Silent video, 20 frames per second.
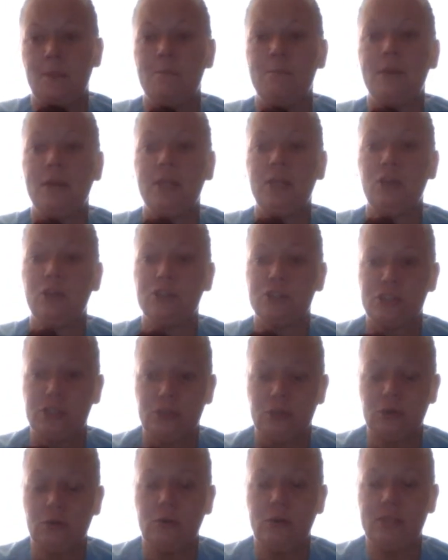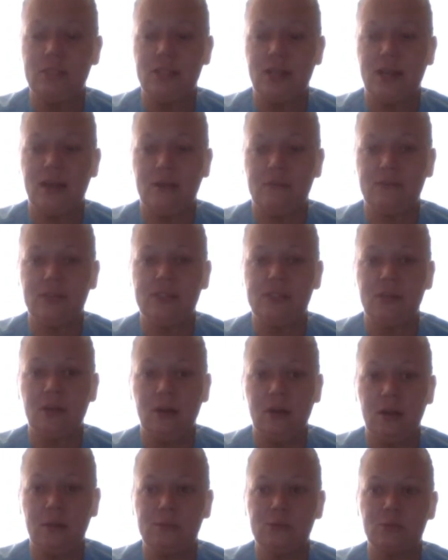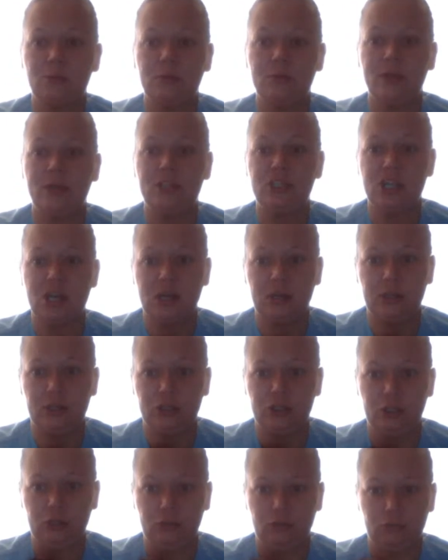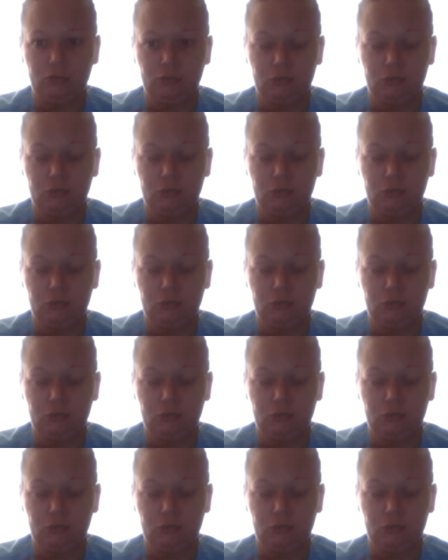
But you're still going to have the times where they challenge you.